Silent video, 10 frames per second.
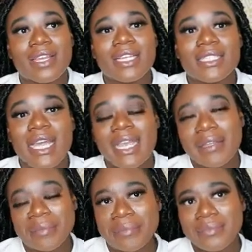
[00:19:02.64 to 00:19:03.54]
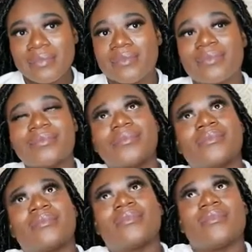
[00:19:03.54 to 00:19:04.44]
because, like,
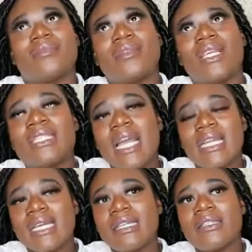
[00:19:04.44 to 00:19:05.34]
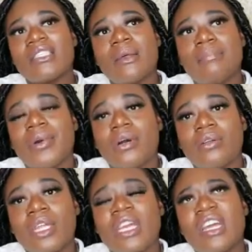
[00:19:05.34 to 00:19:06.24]
it's kind of, there's some
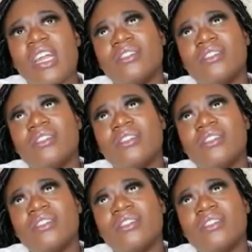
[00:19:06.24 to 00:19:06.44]
bone here.